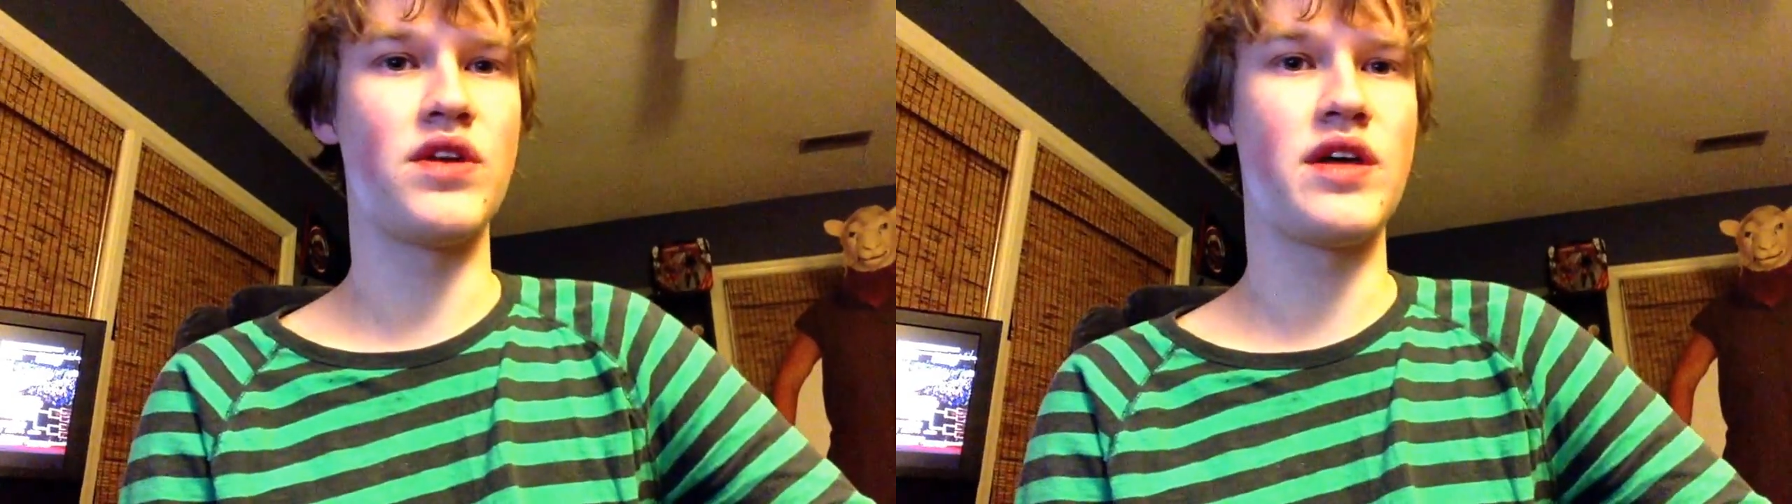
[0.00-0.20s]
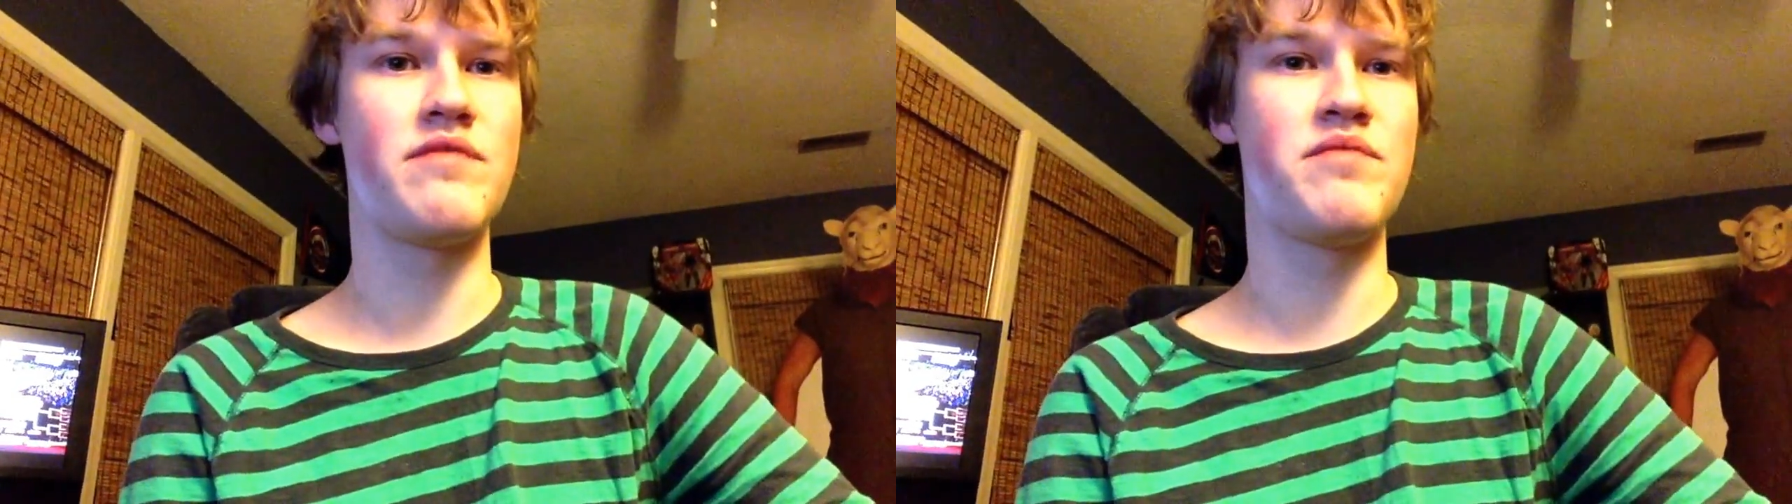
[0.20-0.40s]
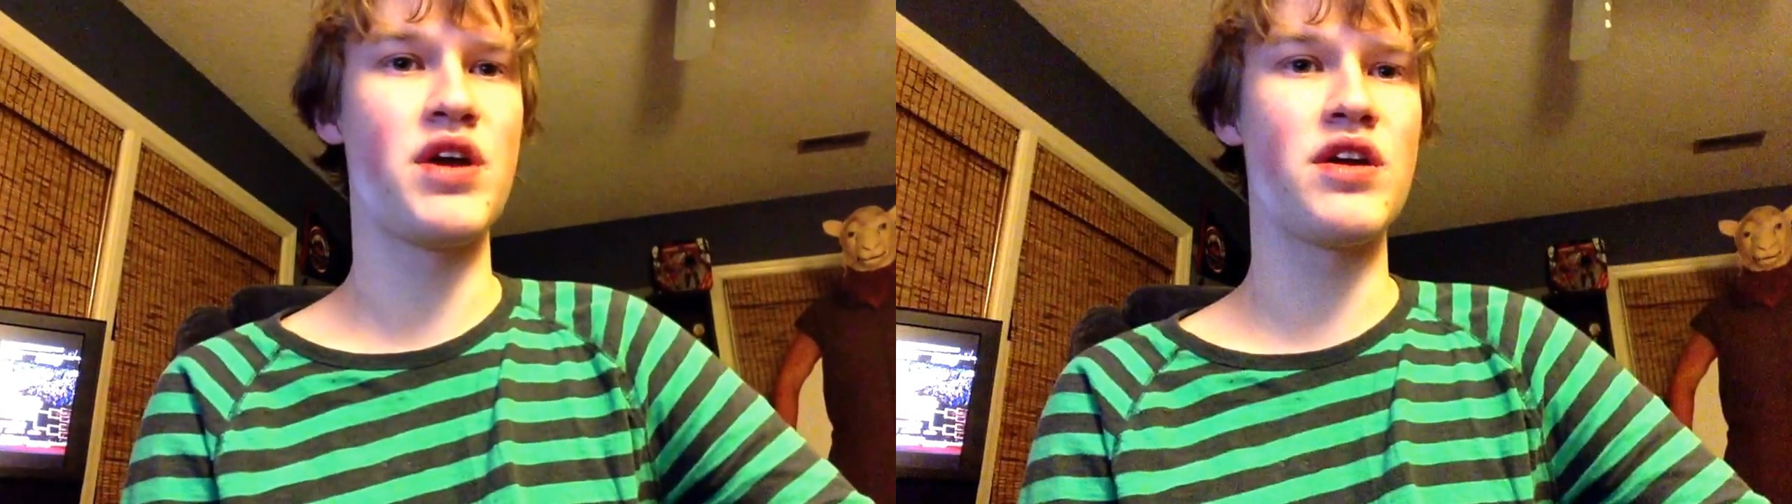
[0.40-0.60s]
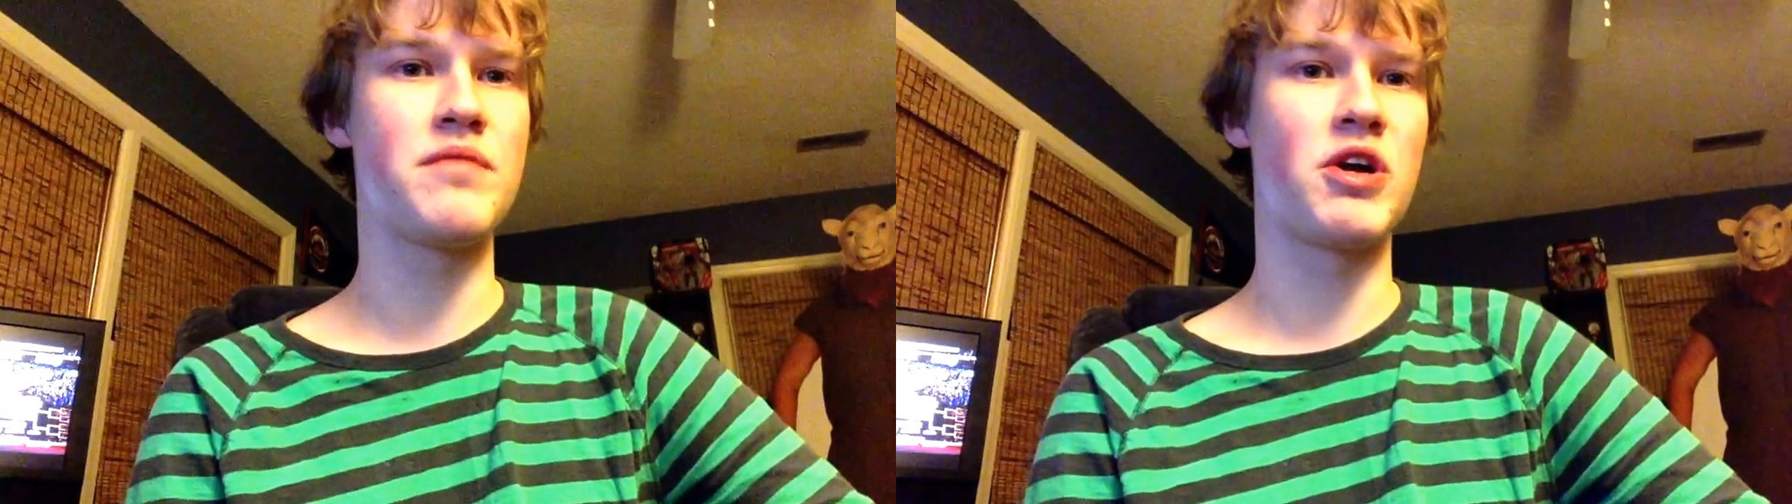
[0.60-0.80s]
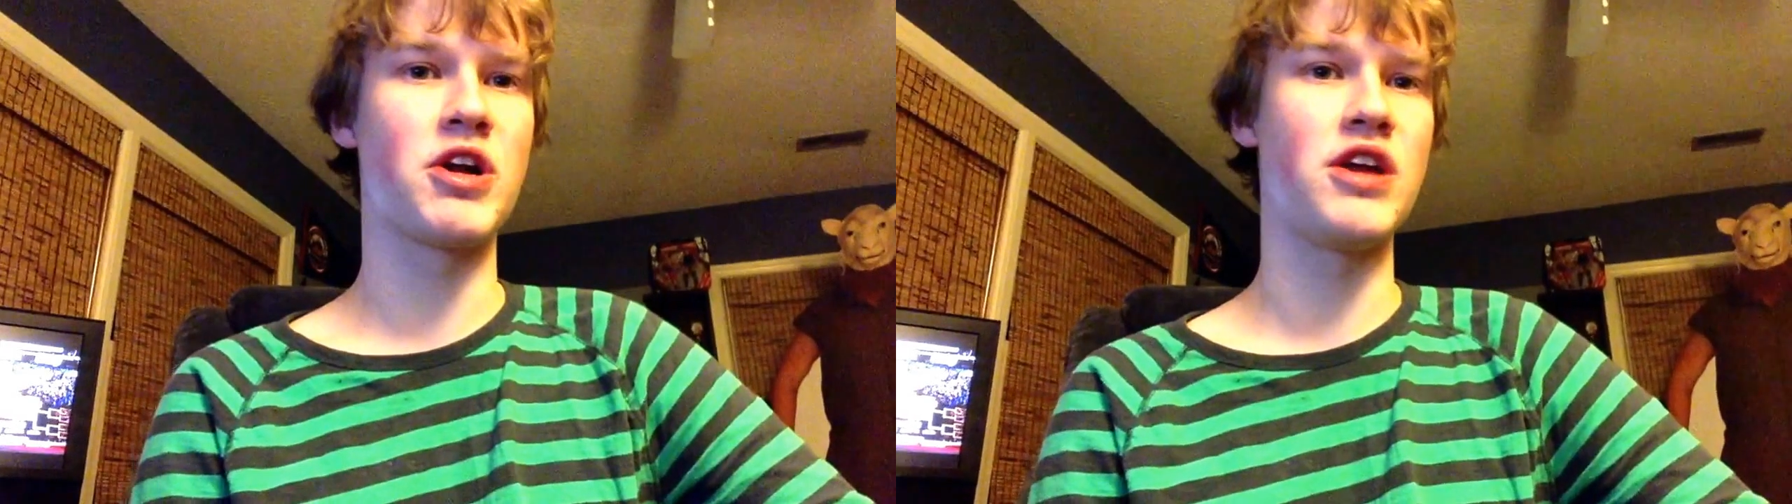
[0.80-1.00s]
They've buried
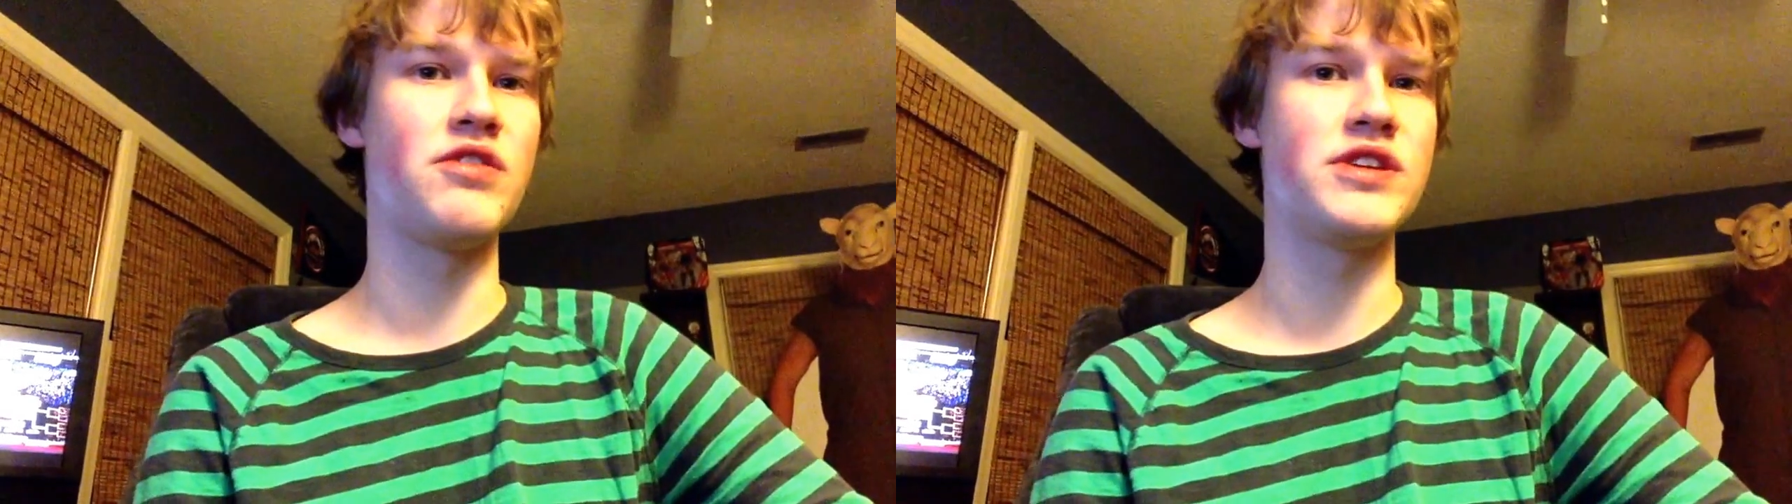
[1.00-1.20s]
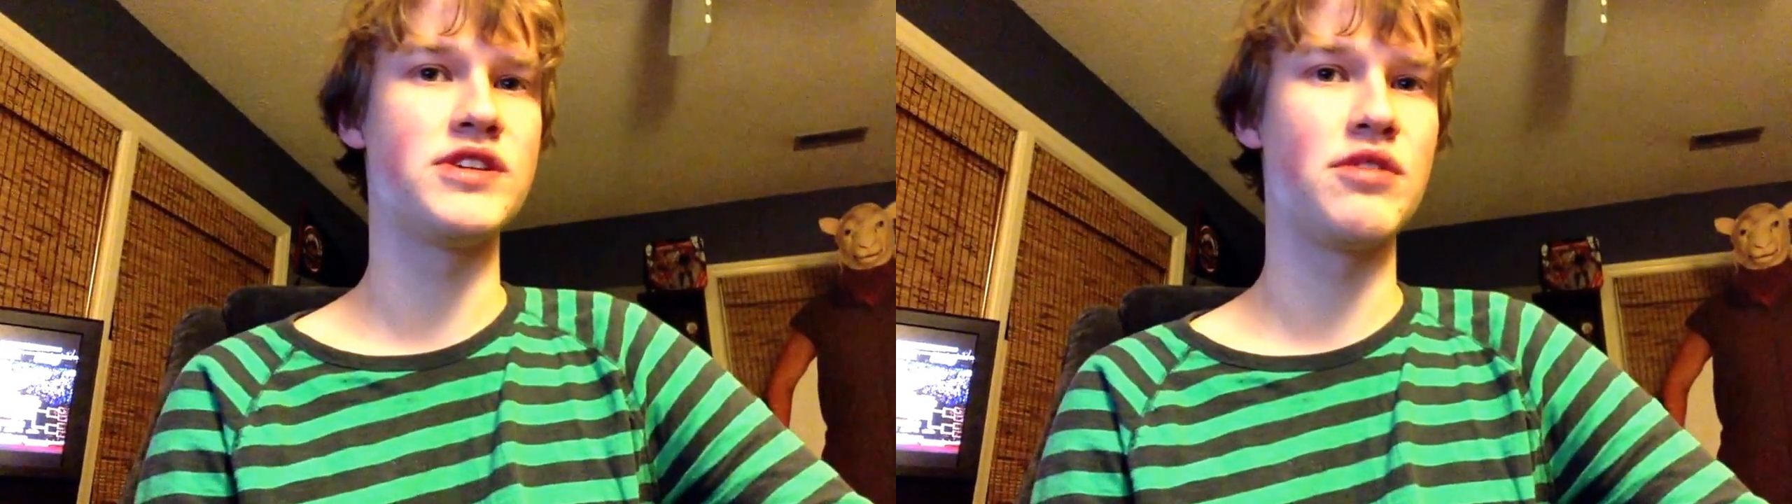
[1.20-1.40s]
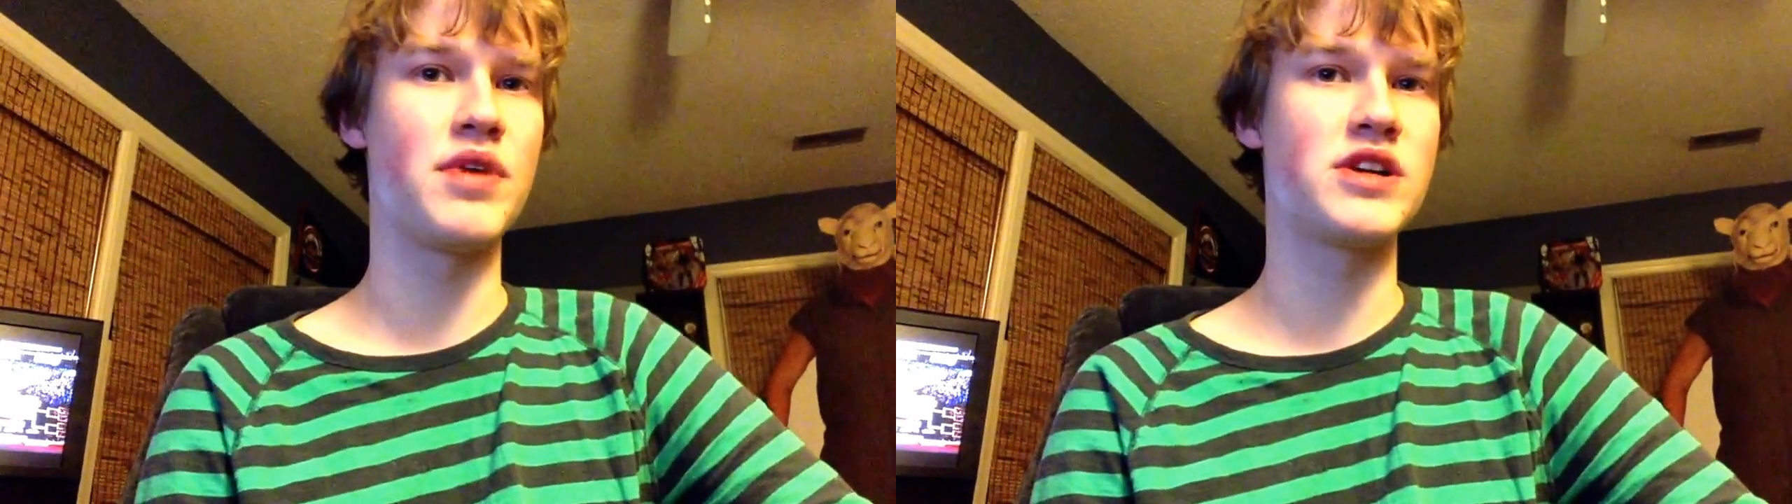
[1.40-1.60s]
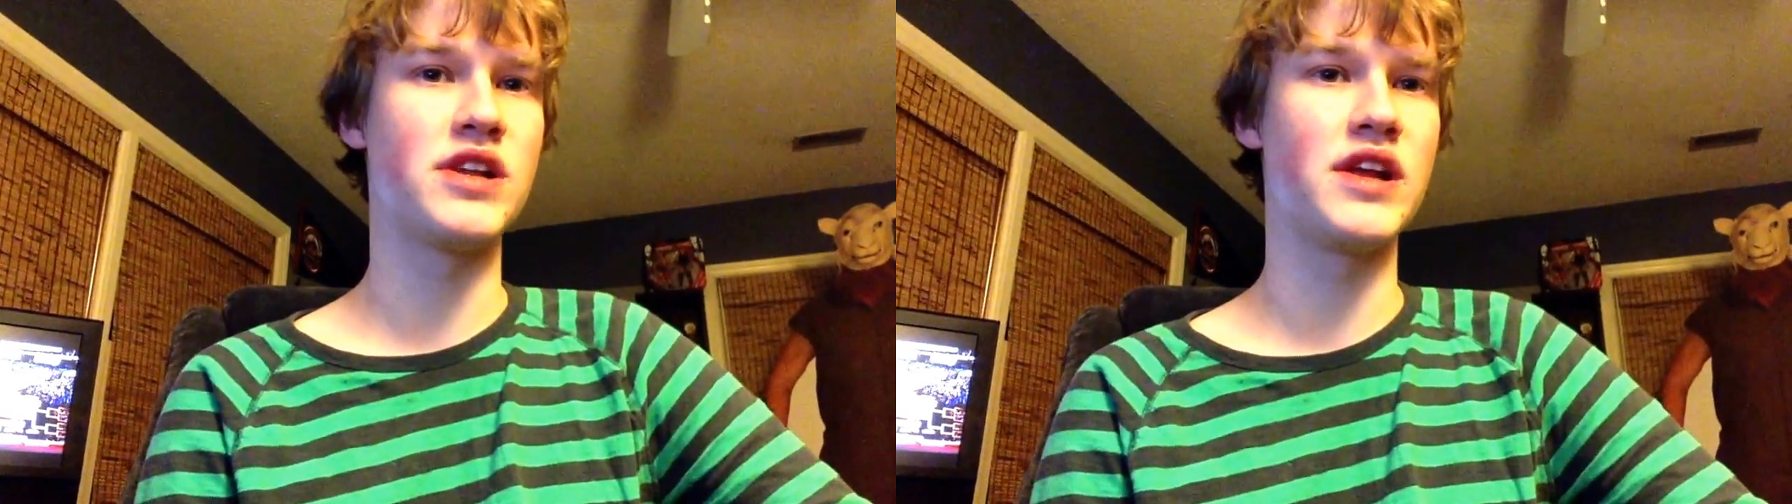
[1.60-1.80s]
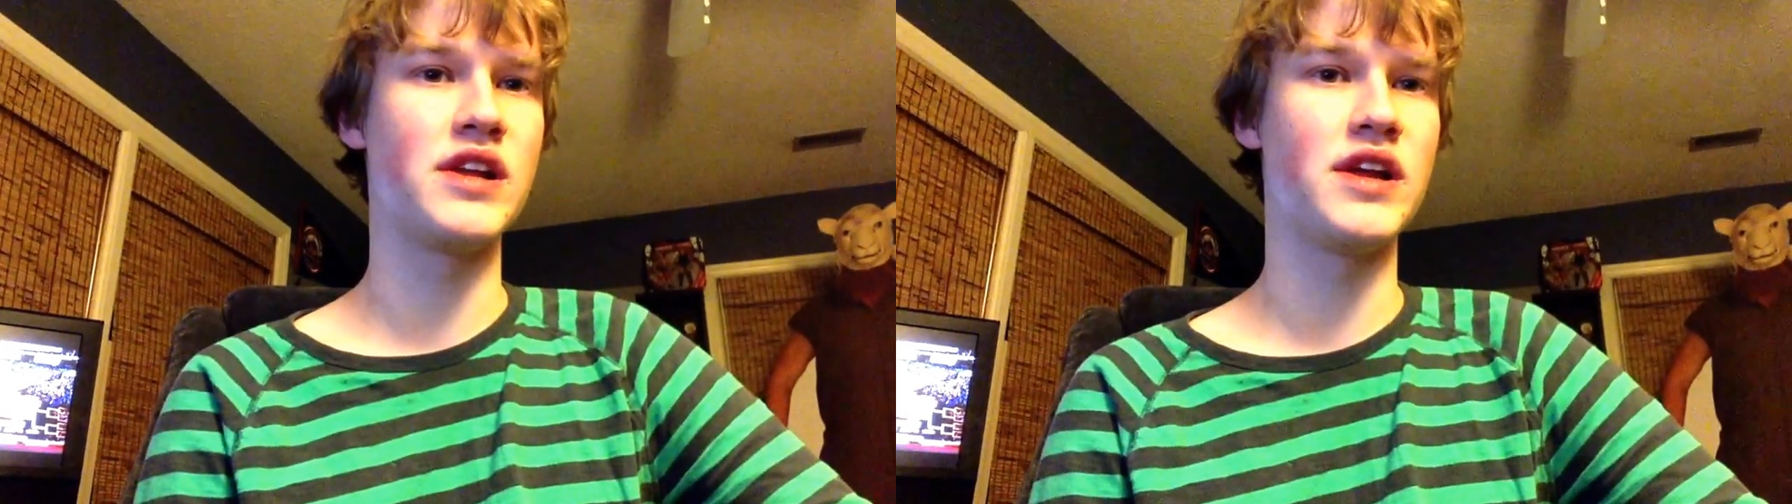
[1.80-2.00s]
Mark Henry so much
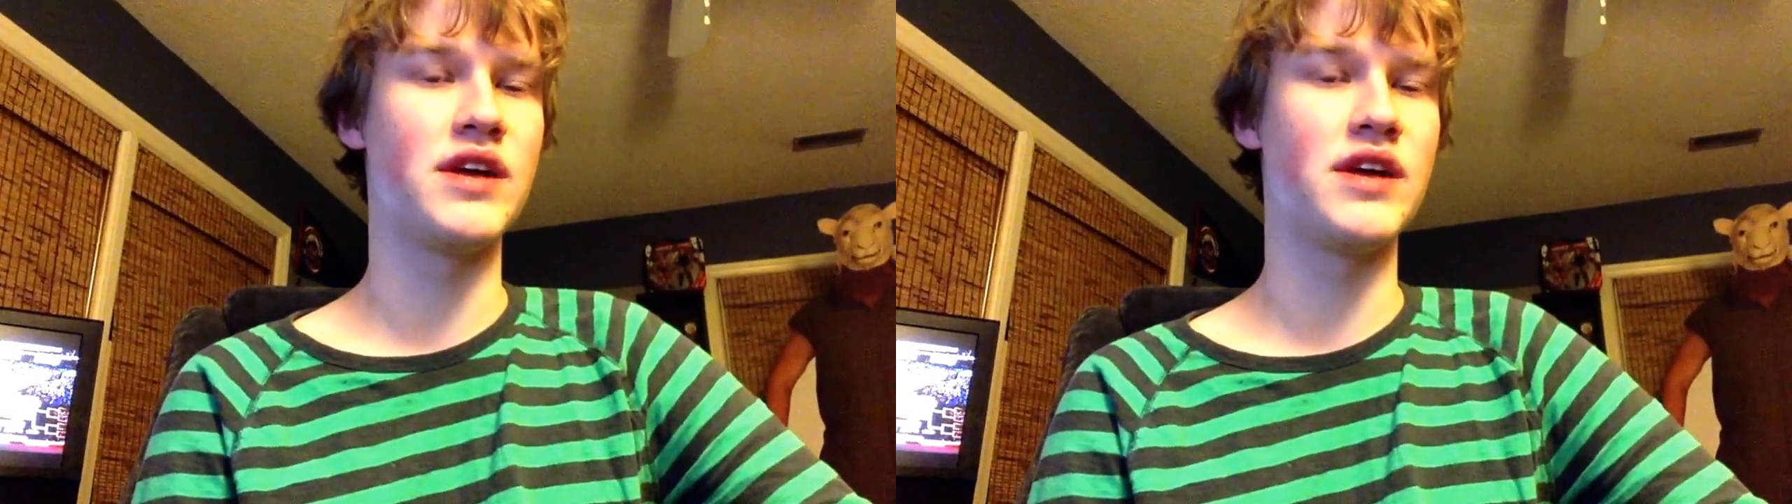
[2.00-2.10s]
lately.